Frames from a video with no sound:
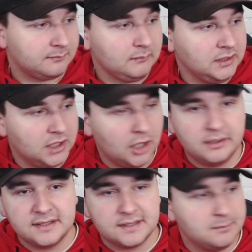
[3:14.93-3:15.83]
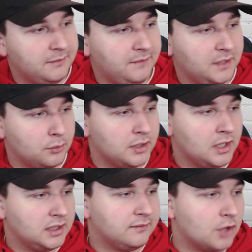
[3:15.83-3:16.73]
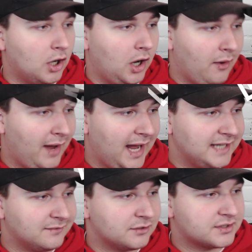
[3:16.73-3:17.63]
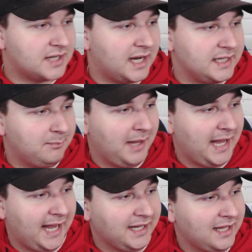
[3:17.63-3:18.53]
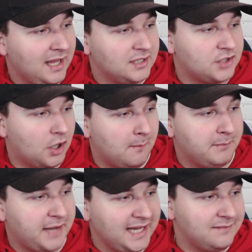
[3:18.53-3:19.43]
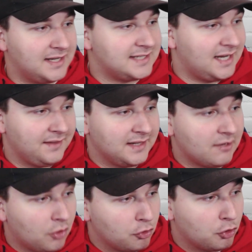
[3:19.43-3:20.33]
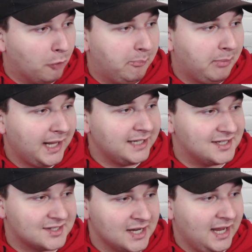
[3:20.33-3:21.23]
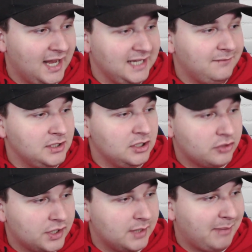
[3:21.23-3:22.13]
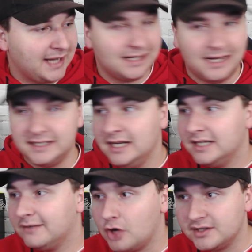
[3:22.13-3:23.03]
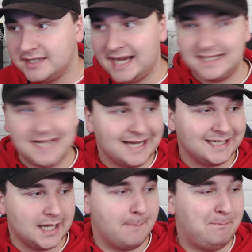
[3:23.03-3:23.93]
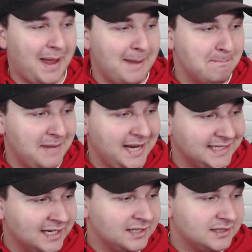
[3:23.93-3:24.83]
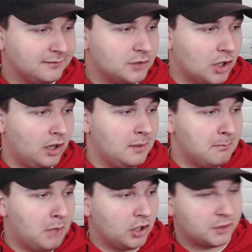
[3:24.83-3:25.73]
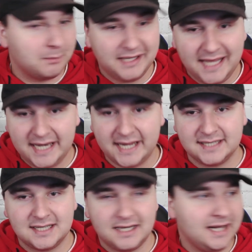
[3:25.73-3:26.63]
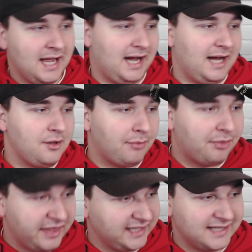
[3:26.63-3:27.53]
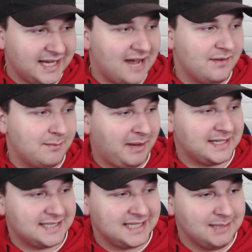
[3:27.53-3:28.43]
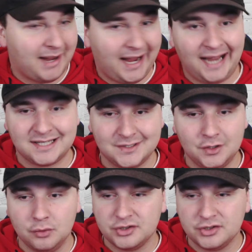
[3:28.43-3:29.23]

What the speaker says: You go then to the midfield, you've got O'Hare, you've got Sidey Peck, Tom Davis. I think they're all good players. And even you look at the back line, they've got Tanganga, Ben Mee, they've got Mark McGuinness. Like, I don't think they have a bad team at all.